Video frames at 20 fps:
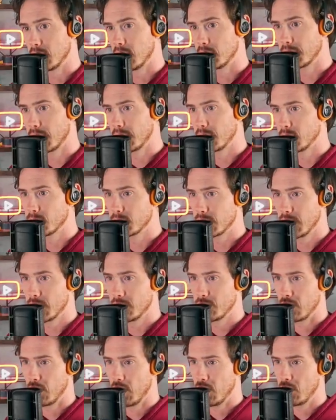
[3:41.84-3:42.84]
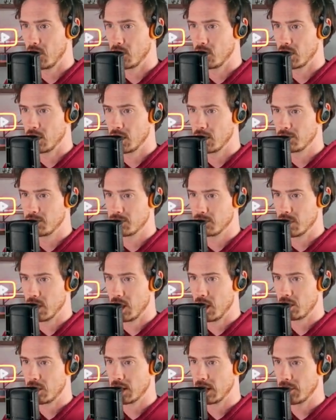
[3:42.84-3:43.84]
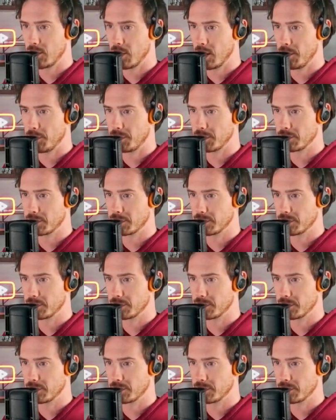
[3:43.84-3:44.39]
Okay, you're down. I'll clear up.